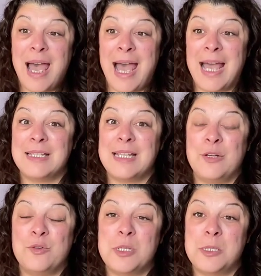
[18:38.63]
and
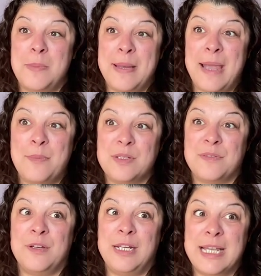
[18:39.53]
in order to be able to
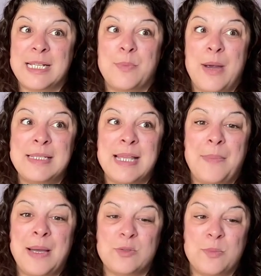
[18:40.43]
fully express
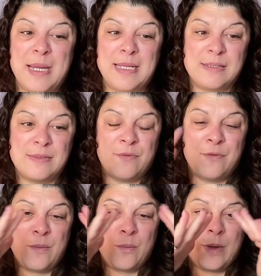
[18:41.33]
that puzzle piece
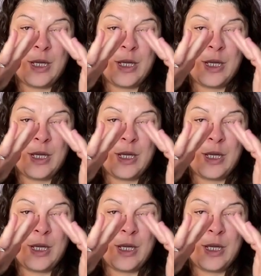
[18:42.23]
for